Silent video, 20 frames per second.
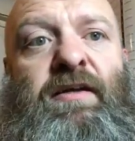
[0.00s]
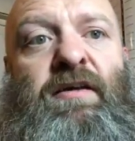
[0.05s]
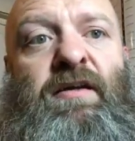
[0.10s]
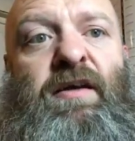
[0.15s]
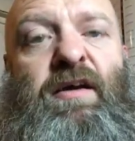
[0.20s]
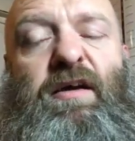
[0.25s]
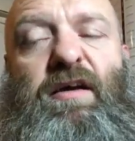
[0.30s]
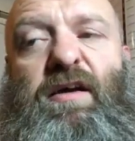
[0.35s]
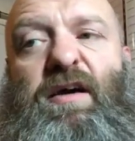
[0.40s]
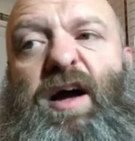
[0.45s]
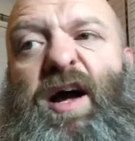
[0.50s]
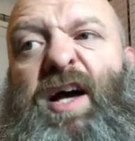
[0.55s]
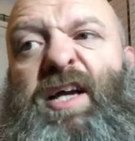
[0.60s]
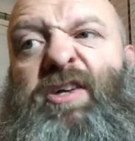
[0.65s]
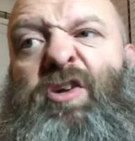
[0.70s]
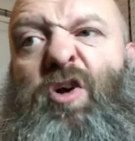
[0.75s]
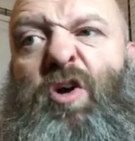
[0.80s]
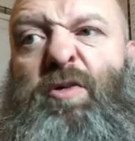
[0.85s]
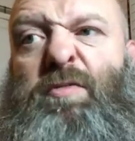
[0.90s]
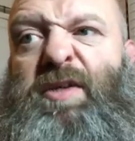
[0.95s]
I
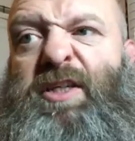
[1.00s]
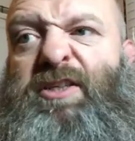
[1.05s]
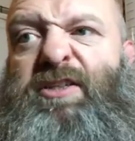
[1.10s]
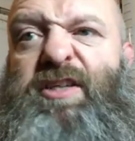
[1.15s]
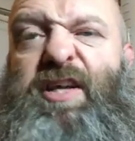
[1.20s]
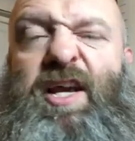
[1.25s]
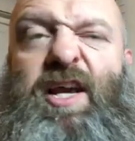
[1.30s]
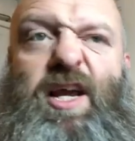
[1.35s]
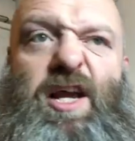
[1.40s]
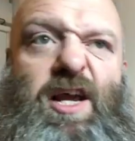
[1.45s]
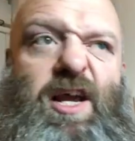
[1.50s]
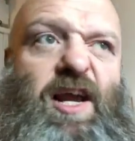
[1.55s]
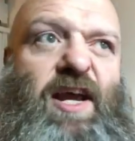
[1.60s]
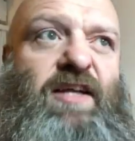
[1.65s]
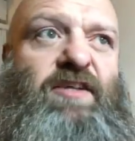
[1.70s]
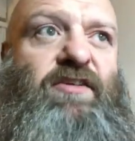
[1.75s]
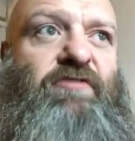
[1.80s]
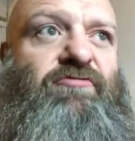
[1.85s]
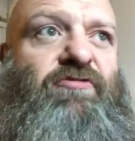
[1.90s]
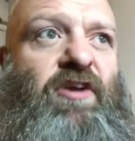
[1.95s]
normally say
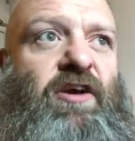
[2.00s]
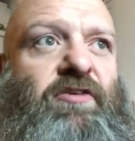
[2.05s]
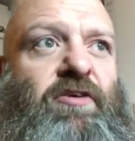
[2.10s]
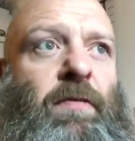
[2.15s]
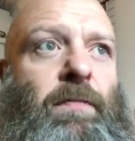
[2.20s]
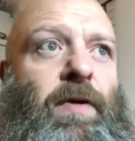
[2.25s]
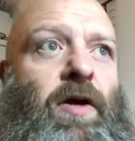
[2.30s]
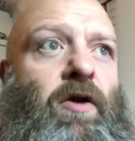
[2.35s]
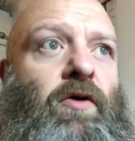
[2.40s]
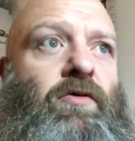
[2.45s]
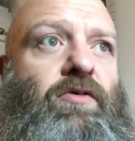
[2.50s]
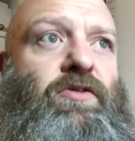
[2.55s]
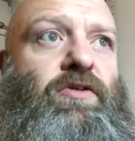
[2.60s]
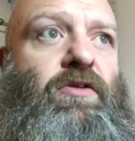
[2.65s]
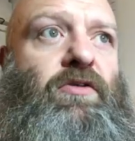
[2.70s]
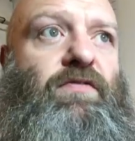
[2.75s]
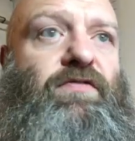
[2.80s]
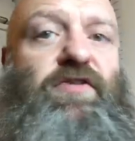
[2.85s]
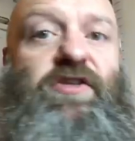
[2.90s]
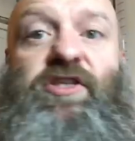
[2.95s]
it's around about,
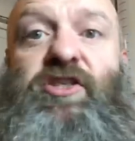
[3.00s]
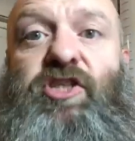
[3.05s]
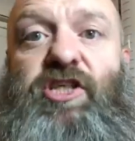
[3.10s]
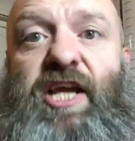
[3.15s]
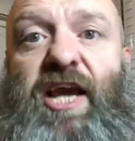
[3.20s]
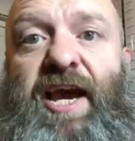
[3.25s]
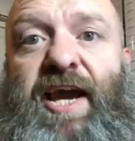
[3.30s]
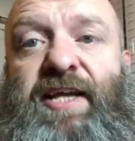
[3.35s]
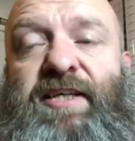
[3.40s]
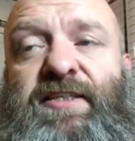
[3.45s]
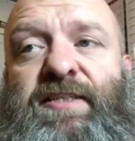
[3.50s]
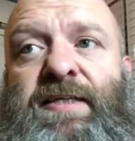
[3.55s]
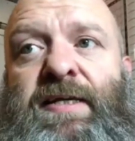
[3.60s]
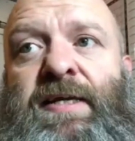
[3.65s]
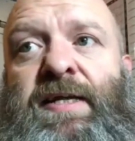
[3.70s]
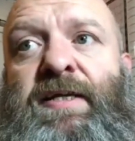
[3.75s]
for the GS,